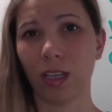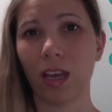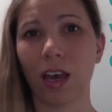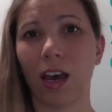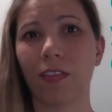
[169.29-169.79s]

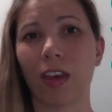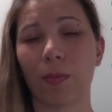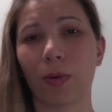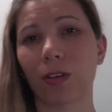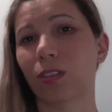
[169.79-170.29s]
of that
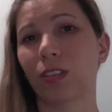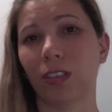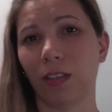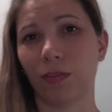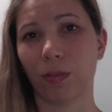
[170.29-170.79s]
personal
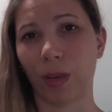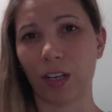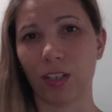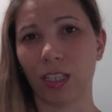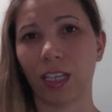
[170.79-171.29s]

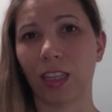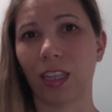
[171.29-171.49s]
information that the